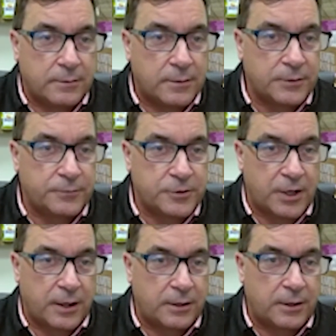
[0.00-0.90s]
Thanks for
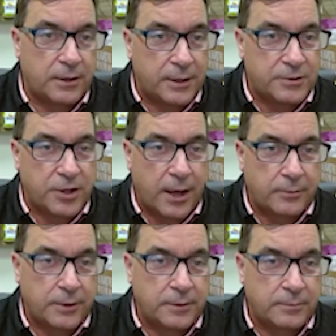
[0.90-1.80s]
checking in. Hi,
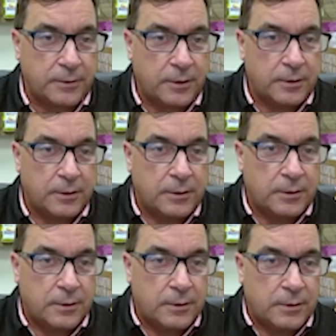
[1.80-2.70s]
Jacqueline.
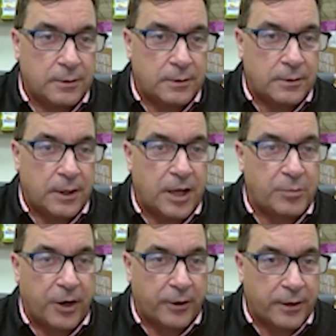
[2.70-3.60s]
Hey,
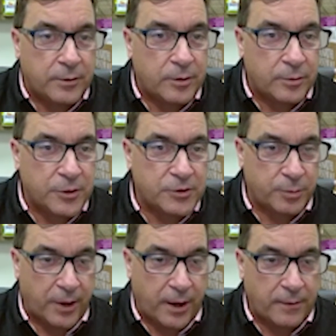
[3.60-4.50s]
Barry. Miss
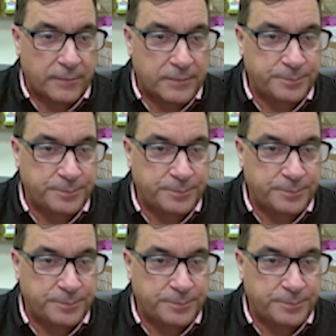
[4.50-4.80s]
you, pal.